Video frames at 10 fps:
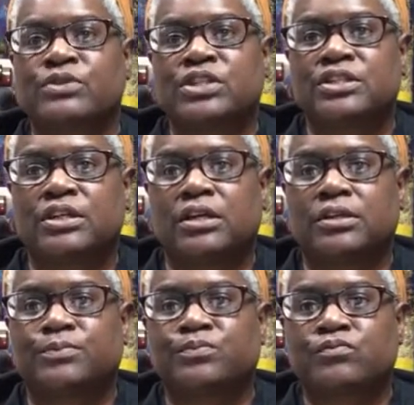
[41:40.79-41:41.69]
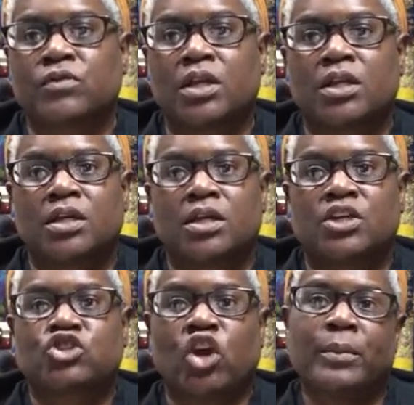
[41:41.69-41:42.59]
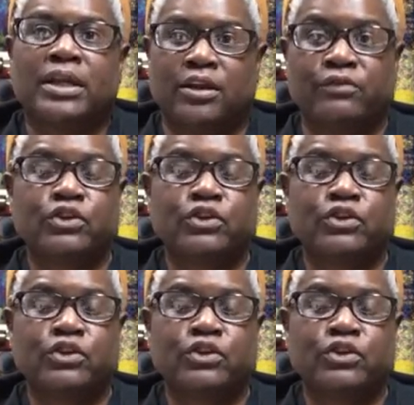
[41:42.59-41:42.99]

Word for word: She's a exterminator